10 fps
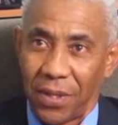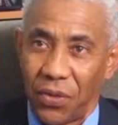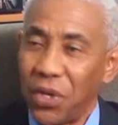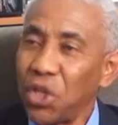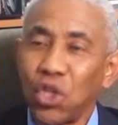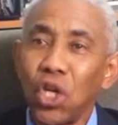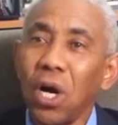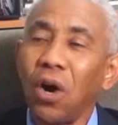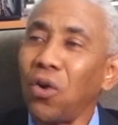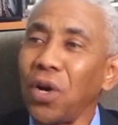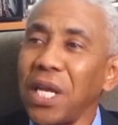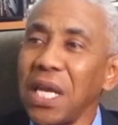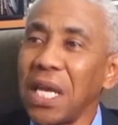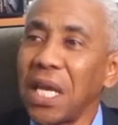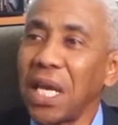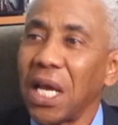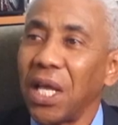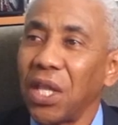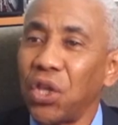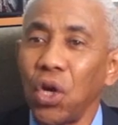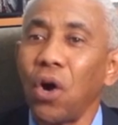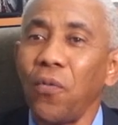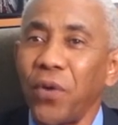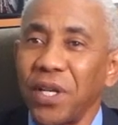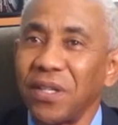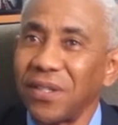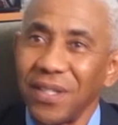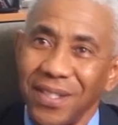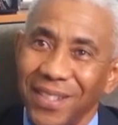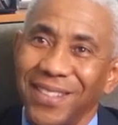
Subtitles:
there is not only the offerings